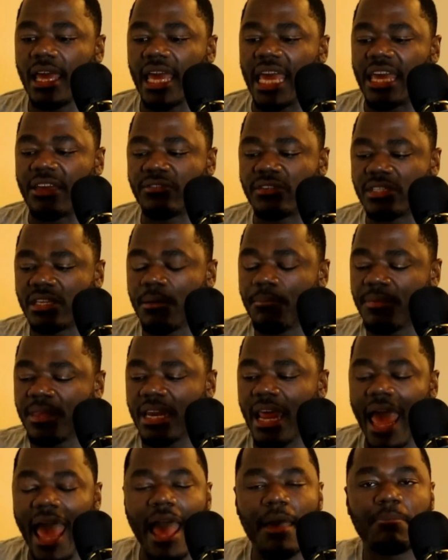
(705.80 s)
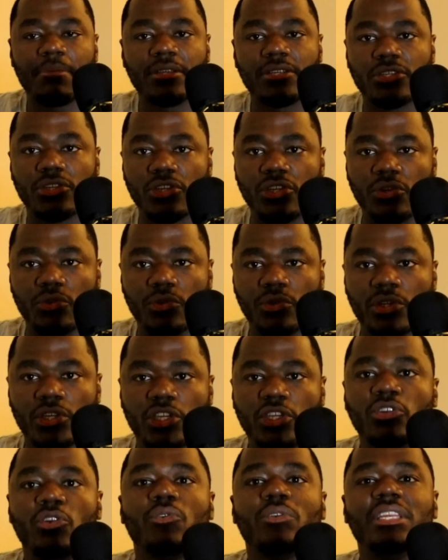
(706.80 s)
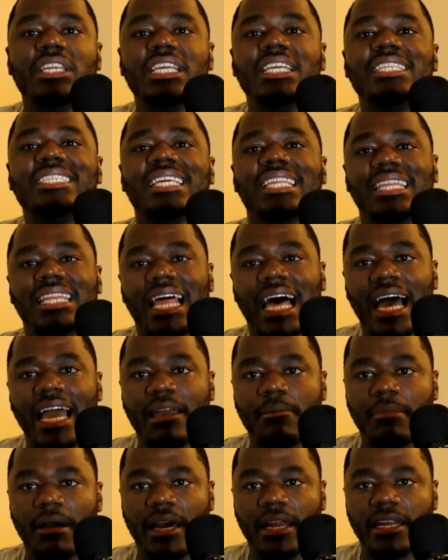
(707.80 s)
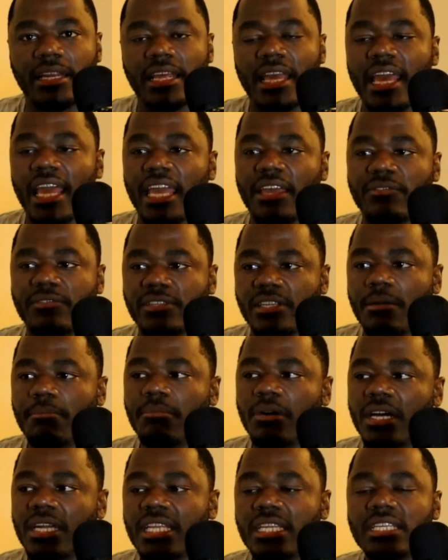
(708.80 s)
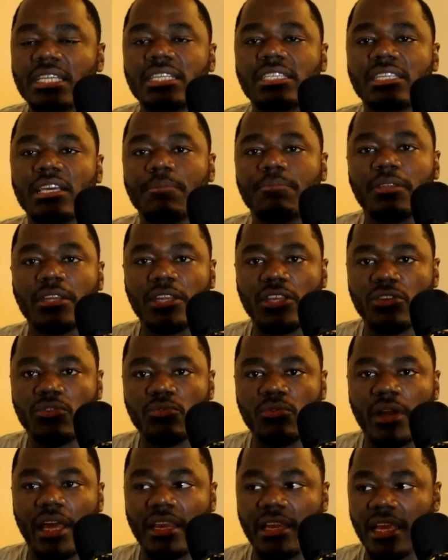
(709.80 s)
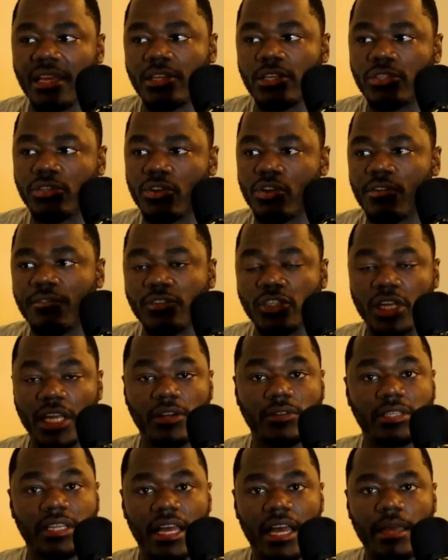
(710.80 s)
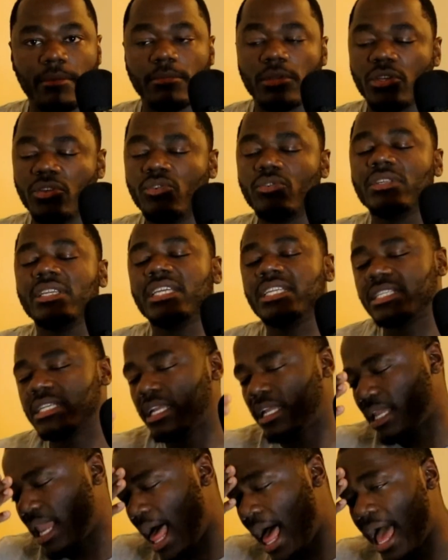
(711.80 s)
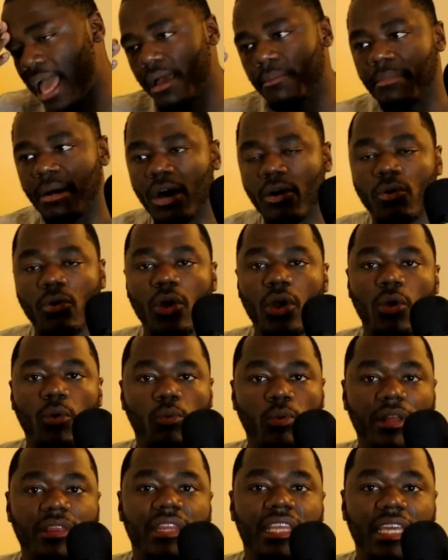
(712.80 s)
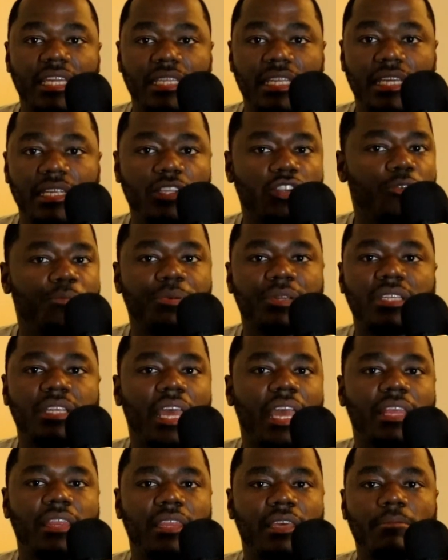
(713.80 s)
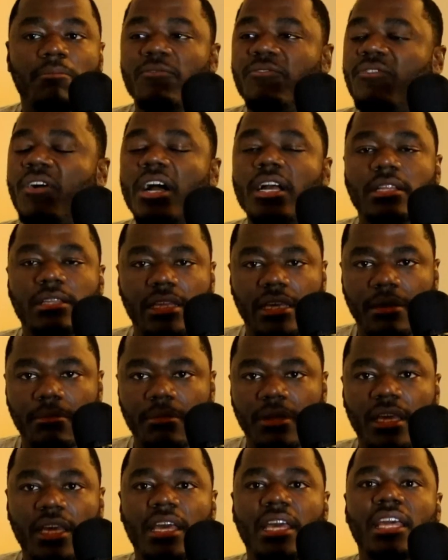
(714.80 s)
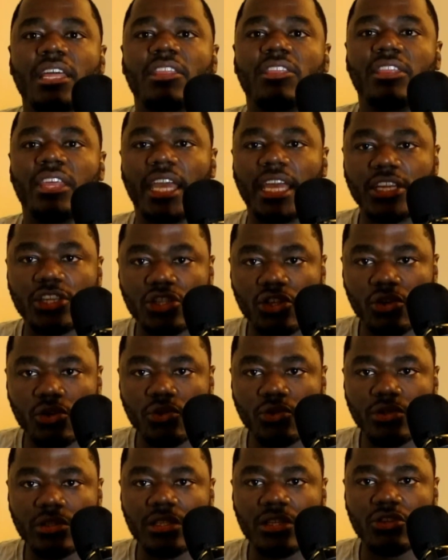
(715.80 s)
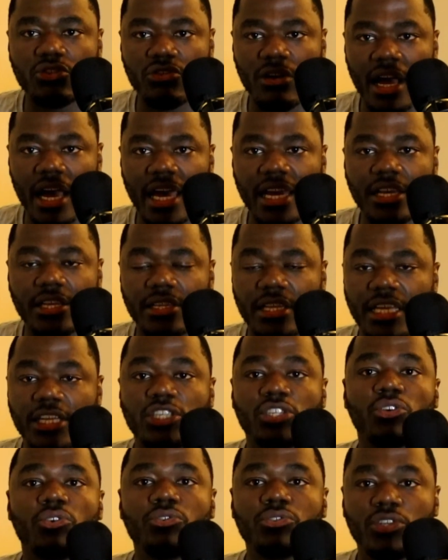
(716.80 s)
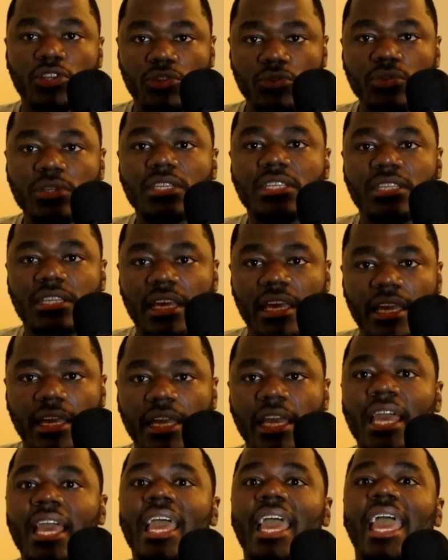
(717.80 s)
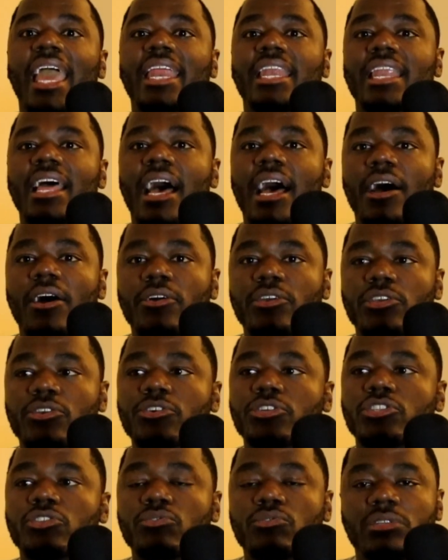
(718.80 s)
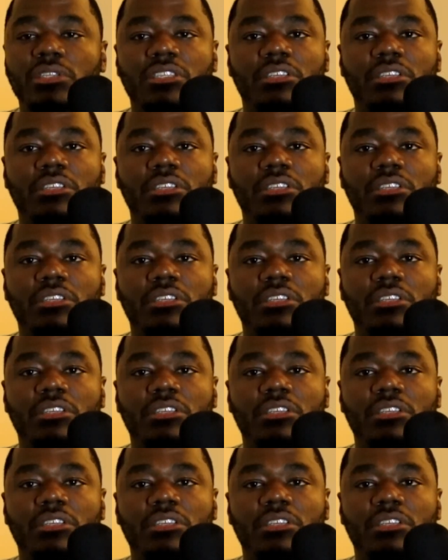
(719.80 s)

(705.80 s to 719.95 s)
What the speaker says: if something happened to you, you don't need to lie about it. If somebody did something to you and they deserve jail time, you don't need to lie about what they did to protect them. Fuck them. They chose to do this thing, and now you're choosing